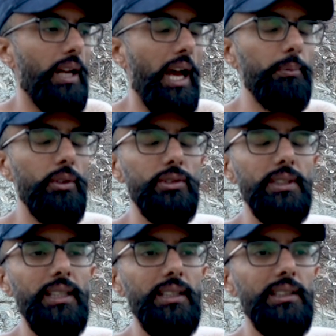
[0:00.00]
I'm
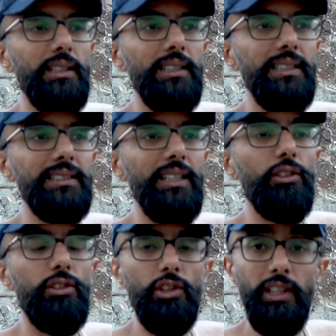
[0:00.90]
using the Nisi
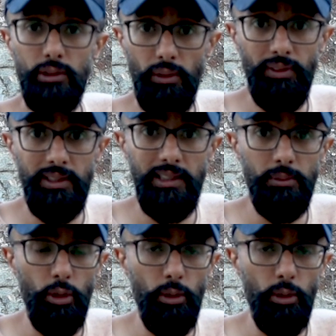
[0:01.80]
3-stop filter at the